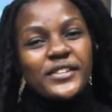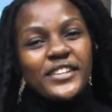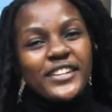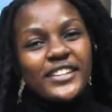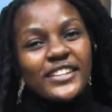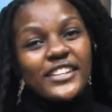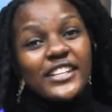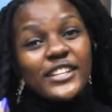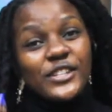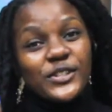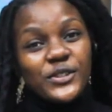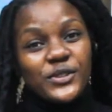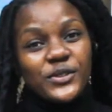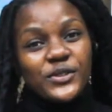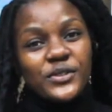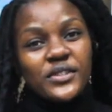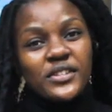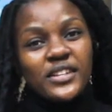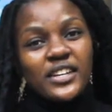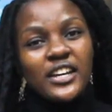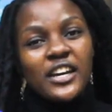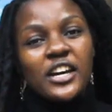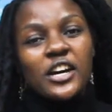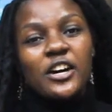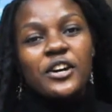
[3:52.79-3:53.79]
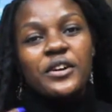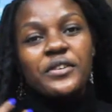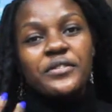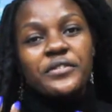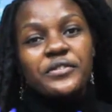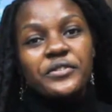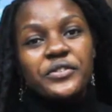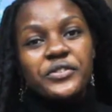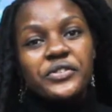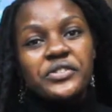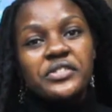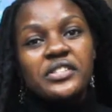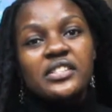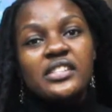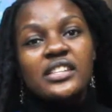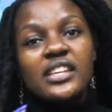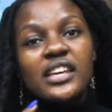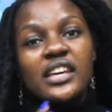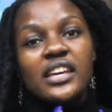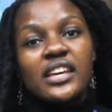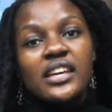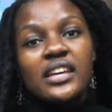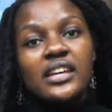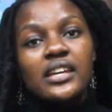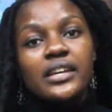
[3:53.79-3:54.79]
They should, of course,
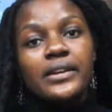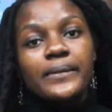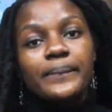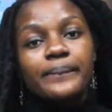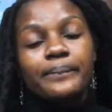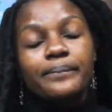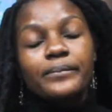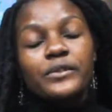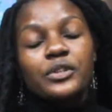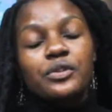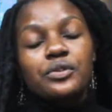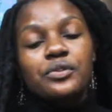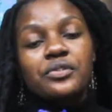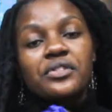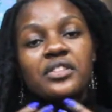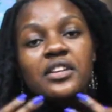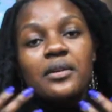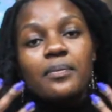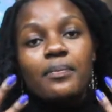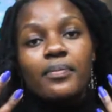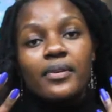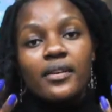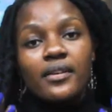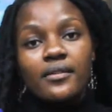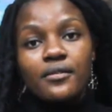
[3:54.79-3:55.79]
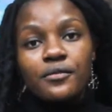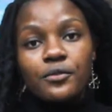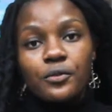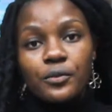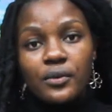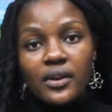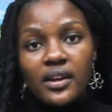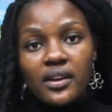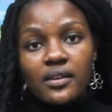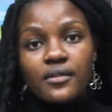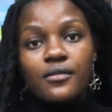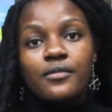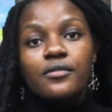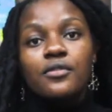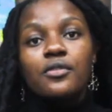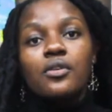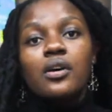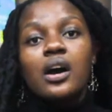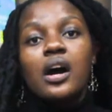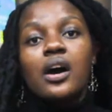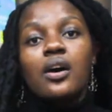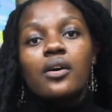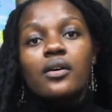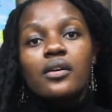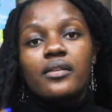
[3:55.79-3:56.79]
they you know they paved way for
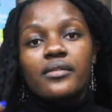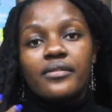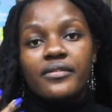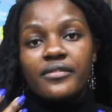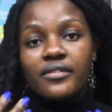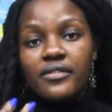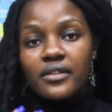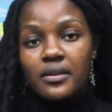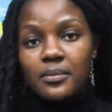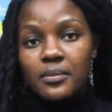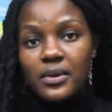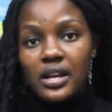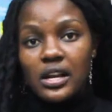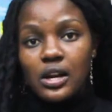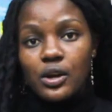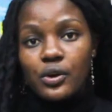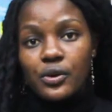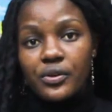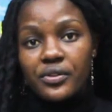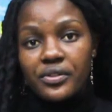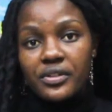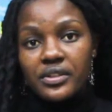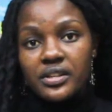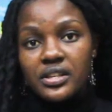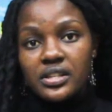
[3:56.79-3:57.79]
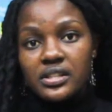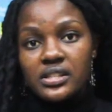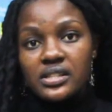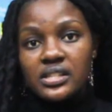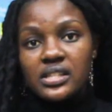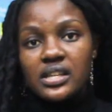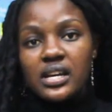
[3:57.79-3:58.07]
our female authors.